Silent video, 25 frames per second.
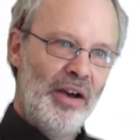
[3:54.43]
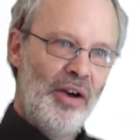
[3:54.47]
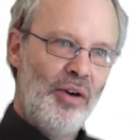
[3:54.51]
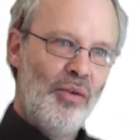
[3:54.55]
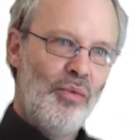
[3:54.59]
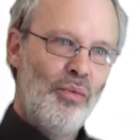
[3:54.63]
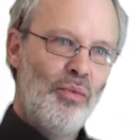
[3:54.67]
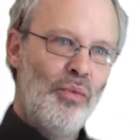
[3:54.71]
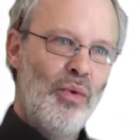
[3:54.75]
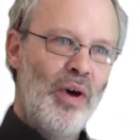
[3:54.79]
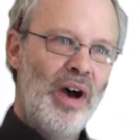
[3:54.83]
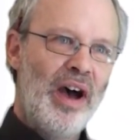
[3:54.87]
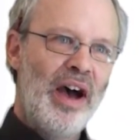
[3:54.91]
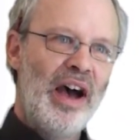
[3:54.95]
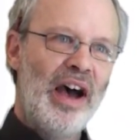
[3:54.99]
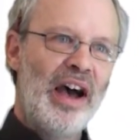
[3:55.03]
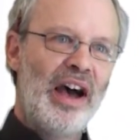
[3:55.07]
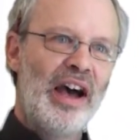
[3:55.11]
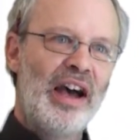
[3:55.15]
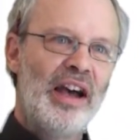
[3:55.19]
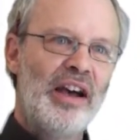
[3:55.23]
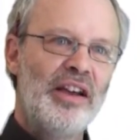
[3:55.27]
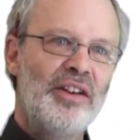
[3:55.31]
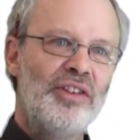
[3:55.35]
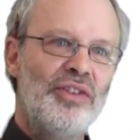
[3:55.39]

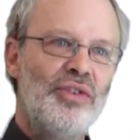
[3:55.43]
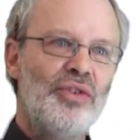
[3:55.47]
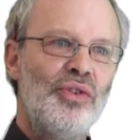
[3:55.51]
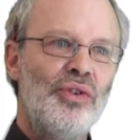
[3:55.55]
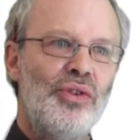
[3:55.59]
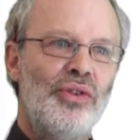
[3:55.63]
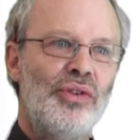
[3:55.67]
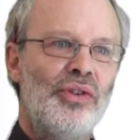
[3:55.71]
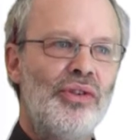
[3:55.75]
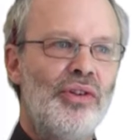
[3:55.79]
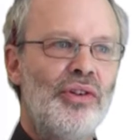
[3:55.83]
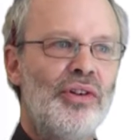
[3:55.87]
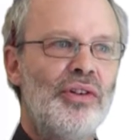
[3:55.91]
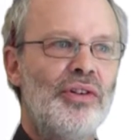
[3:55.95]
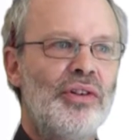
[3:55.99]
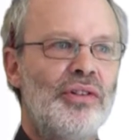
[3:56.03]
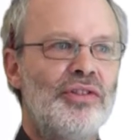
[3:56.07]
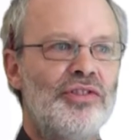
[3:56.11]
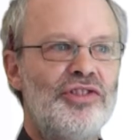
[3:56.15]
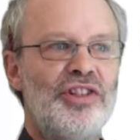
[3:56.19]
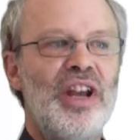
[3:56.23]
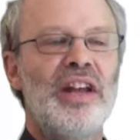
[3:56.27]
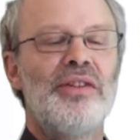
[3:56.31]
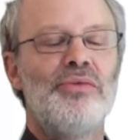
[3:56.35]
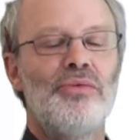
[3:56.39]
where your
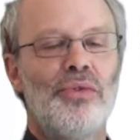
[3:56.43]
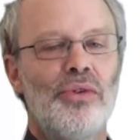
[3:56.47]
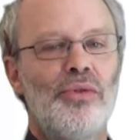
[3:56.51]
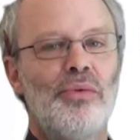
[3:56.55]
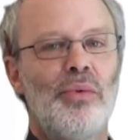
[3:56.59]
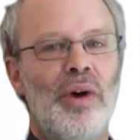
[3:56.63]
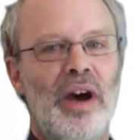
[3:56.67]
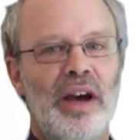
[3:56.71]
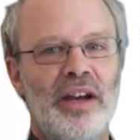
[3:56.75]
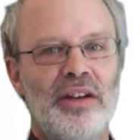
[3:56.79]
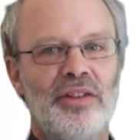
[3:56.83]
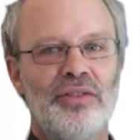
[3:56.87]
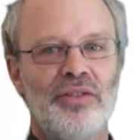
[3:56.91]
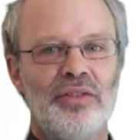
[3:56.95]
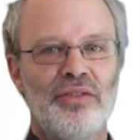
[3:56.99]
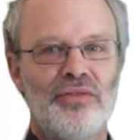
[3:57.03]
general ways